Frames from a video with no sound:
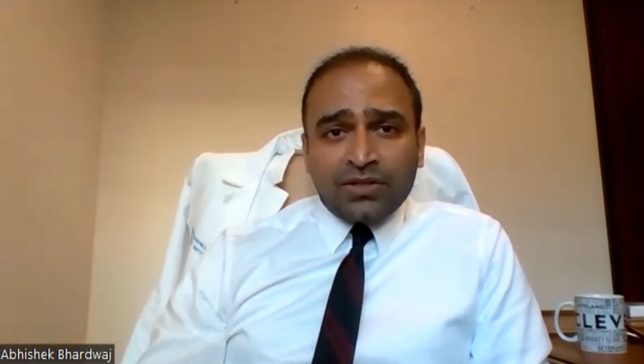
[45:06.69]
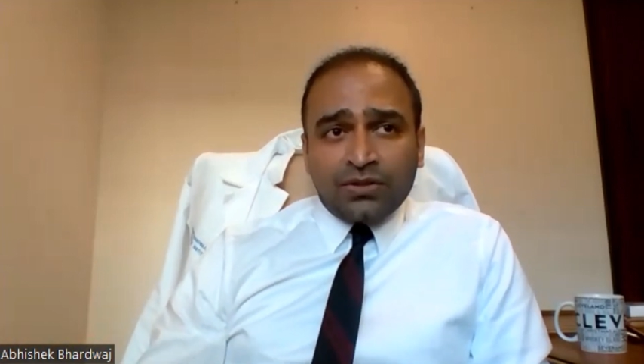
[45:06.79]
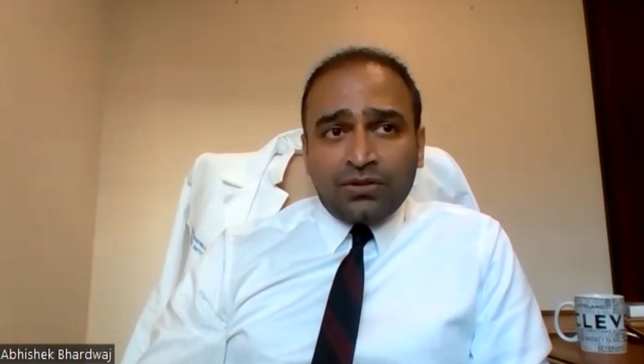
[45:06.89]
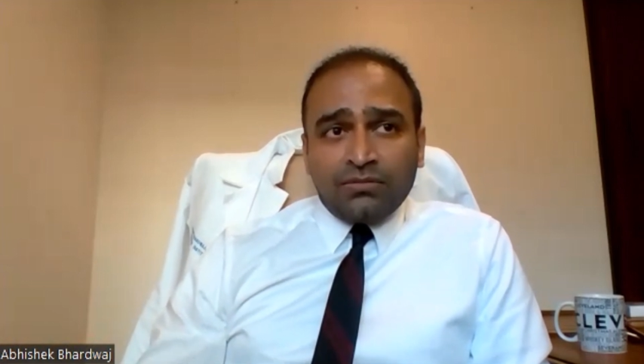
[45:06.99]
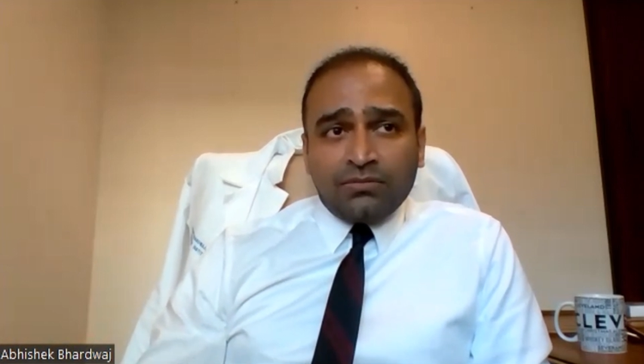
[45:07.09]

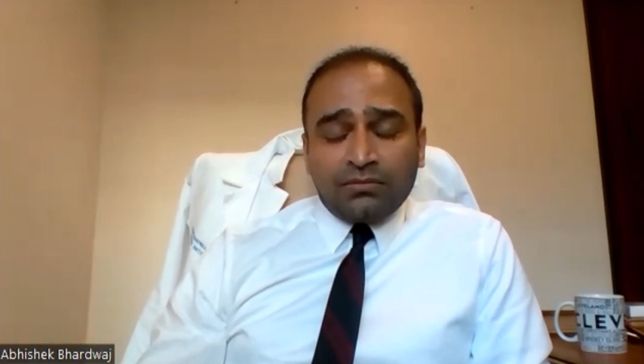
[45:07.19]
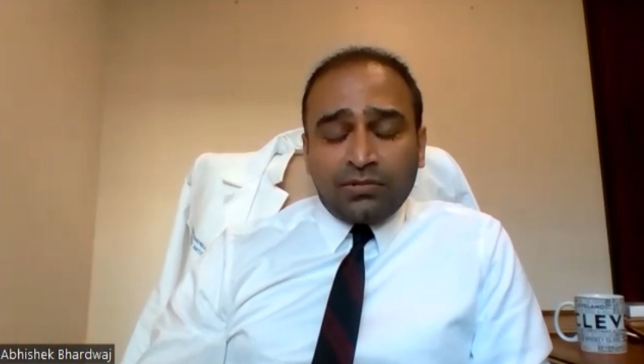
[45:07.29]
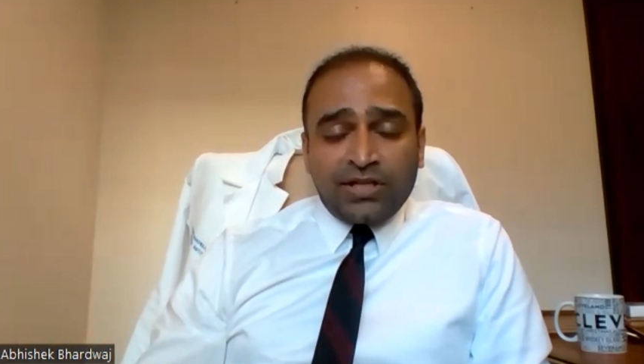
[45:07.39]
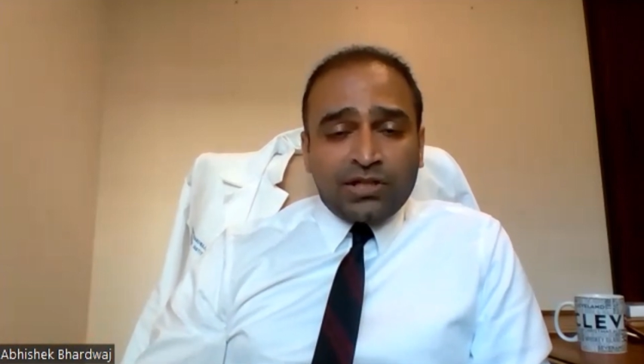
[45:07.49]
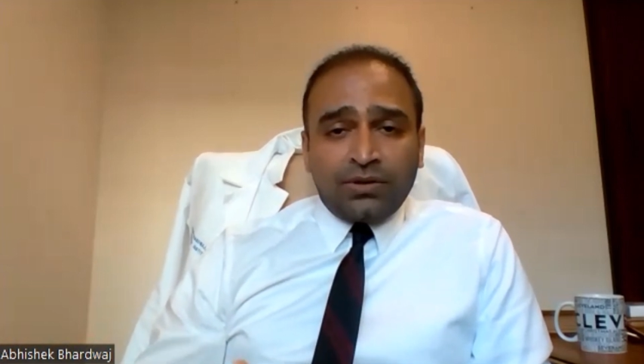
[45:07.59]
So
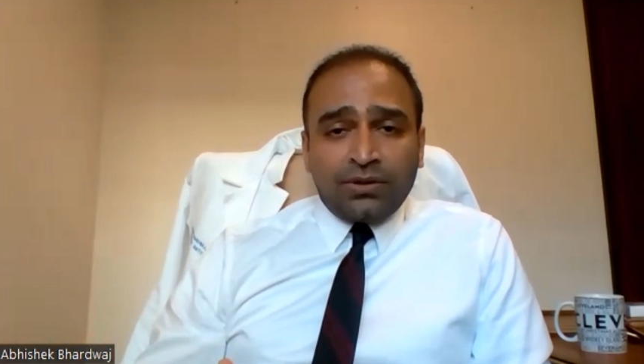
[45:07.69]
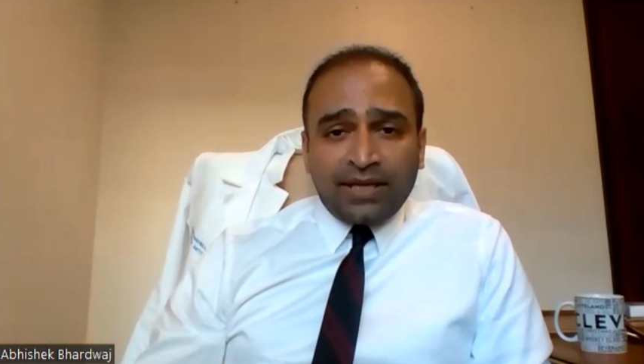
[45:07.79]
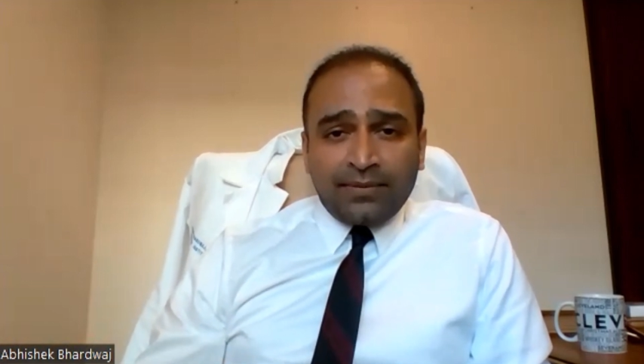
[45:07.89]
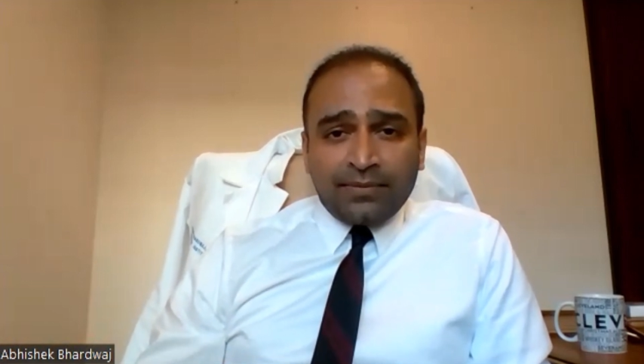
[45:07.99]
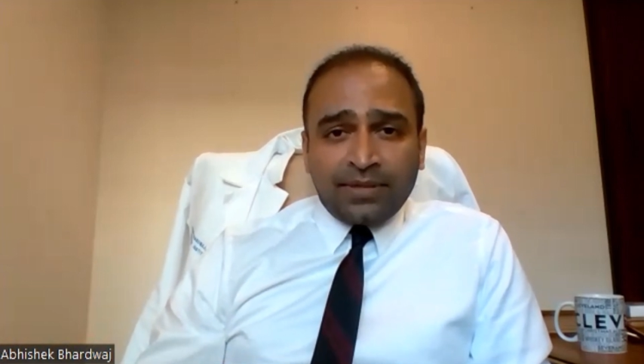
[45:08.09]
reach out to
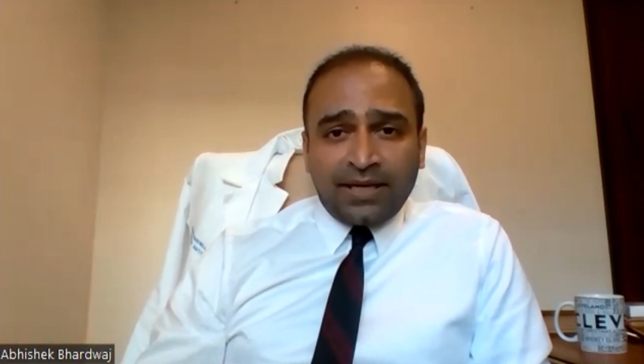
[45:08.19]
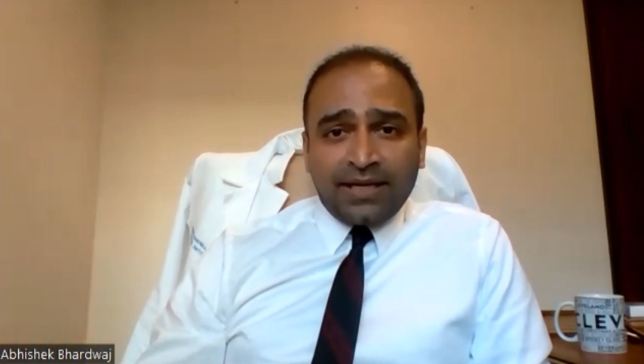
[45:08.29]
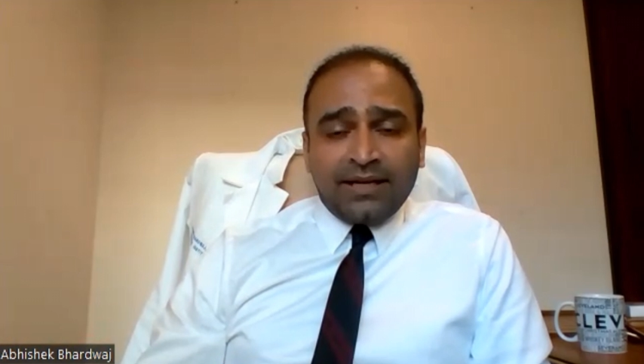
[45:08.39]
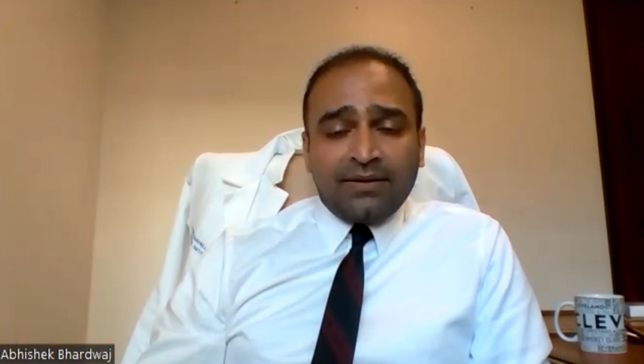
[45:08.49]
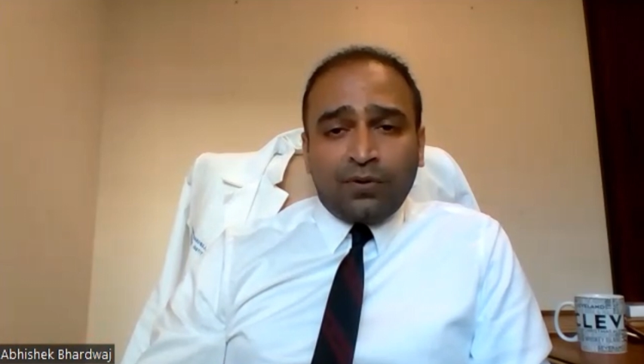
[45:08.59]
them.
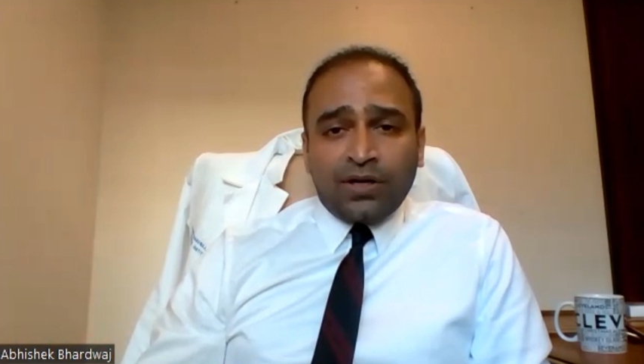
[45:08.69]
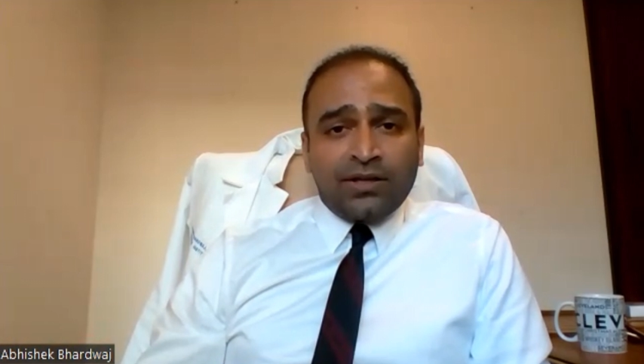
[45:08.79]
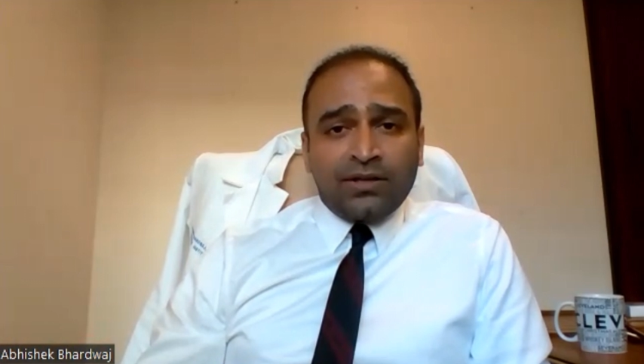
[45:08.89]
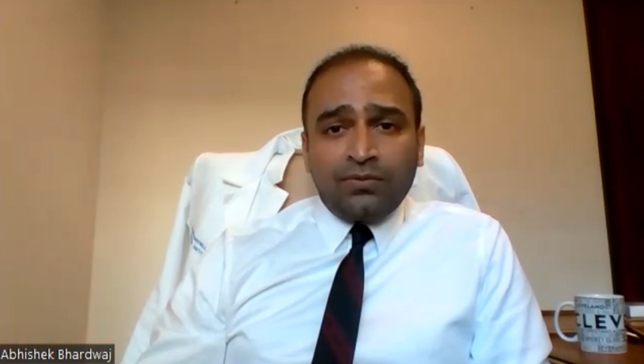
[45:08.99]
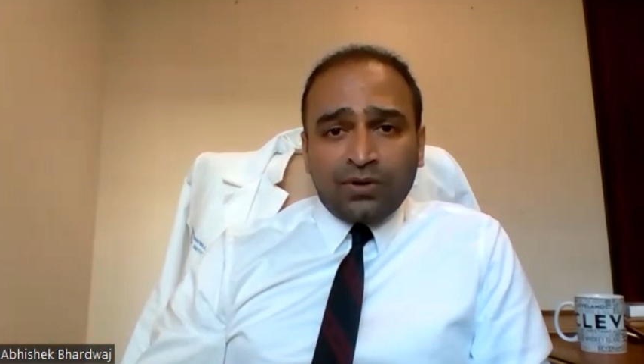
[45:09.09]
Hey,
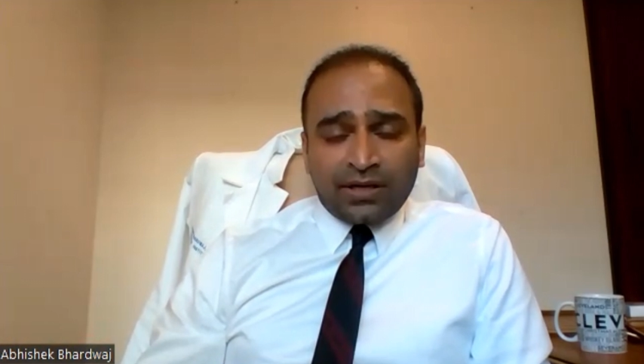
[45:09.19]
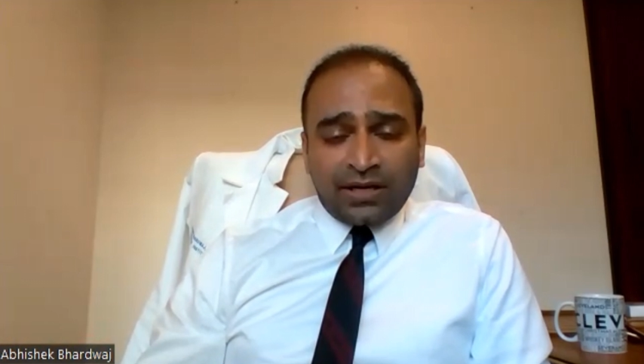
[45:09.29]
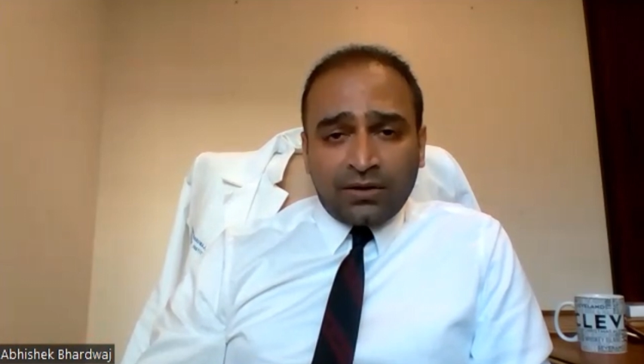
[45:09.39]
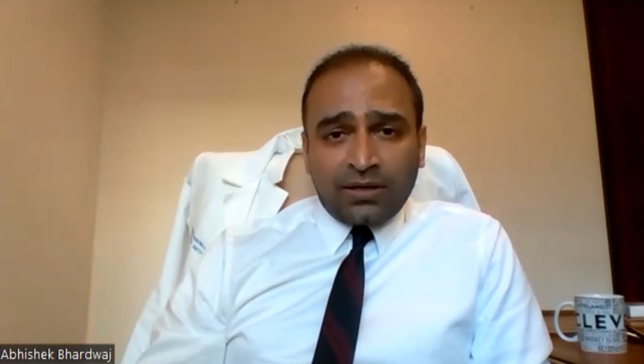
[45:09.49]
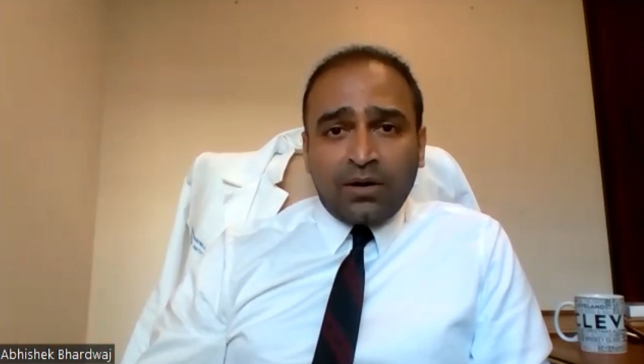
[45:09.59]
what are you
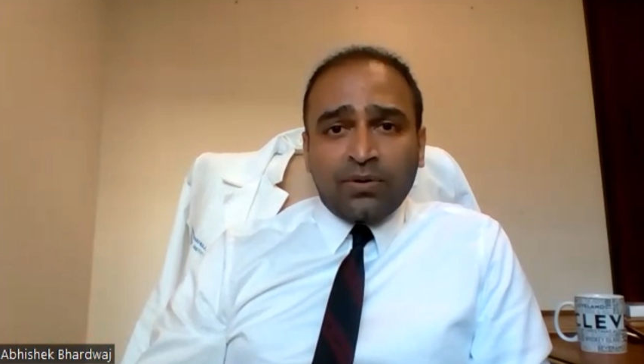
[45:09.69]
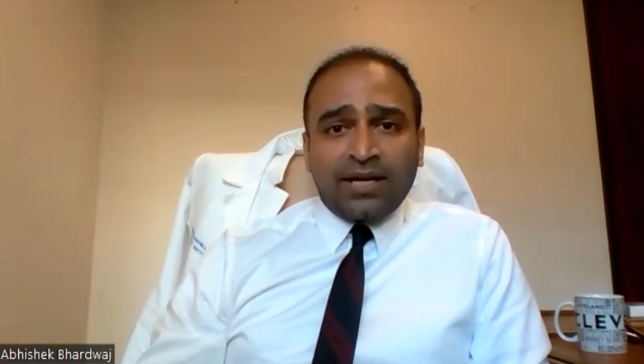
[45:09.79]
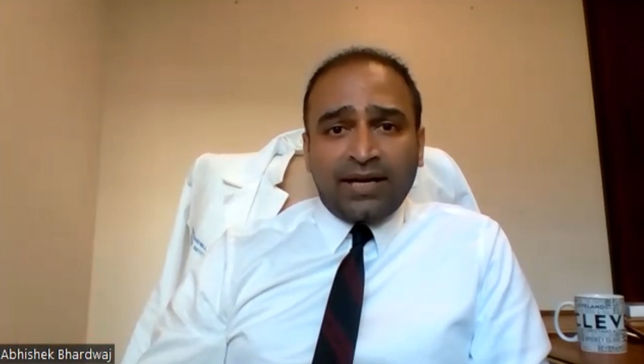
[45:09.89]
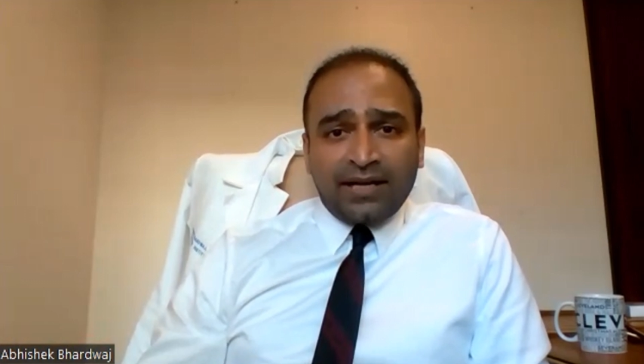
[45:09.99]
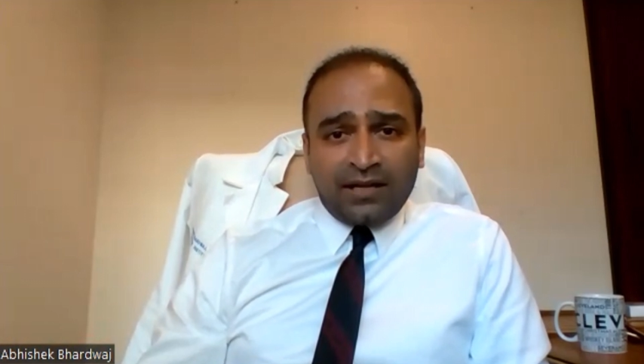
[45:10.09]
working on? How
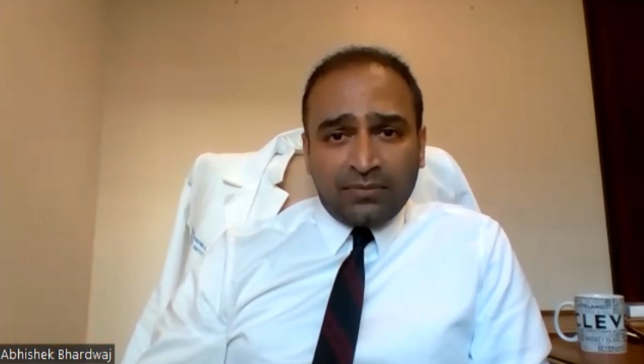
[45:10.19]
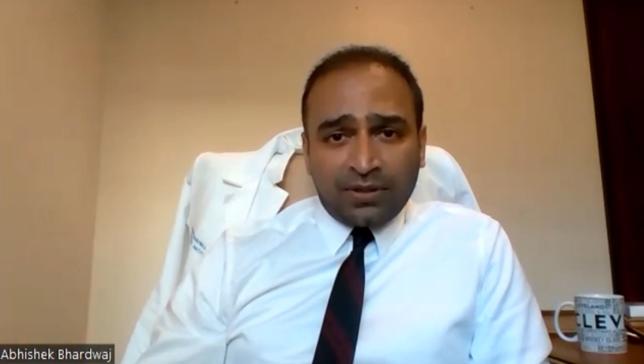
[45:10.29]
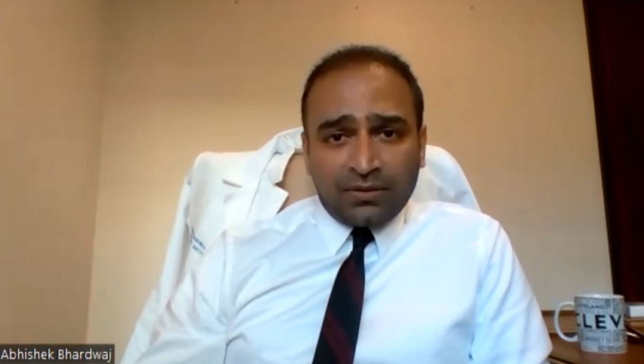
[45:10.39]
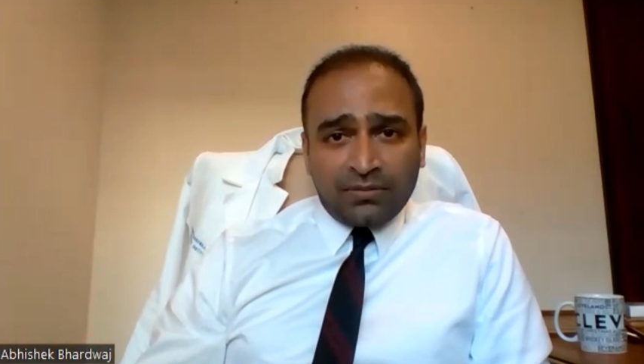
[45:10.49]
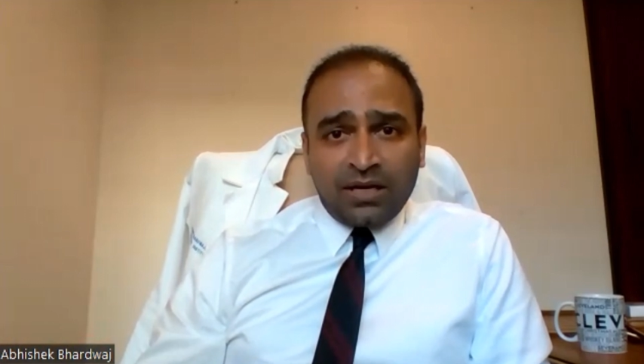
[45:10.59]
can I
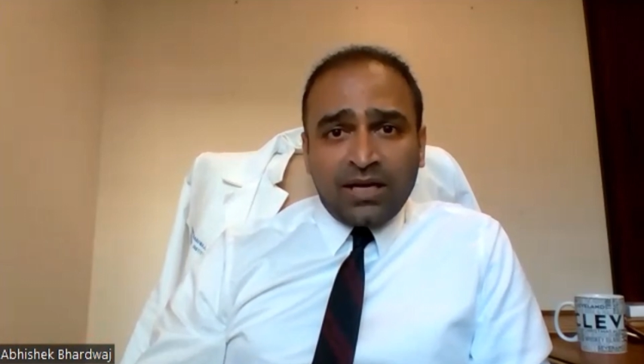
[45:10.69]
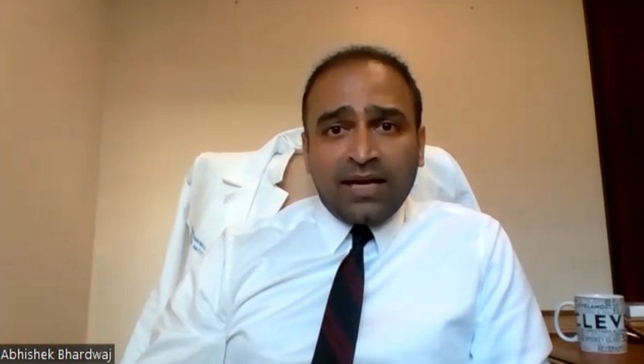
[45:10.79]
help you?